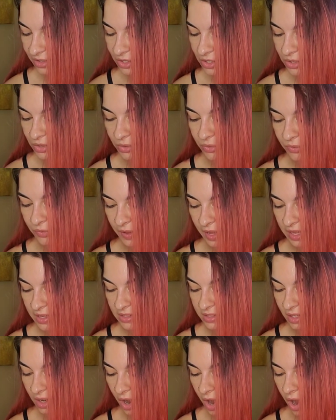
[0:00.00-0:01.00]
to
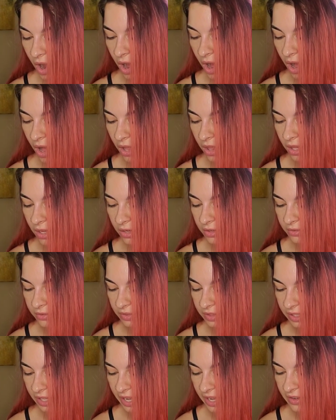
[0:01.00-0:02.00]
face all of
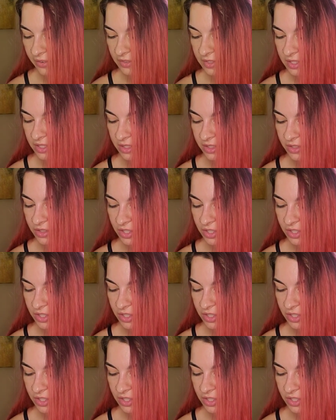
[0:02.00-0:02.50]
life's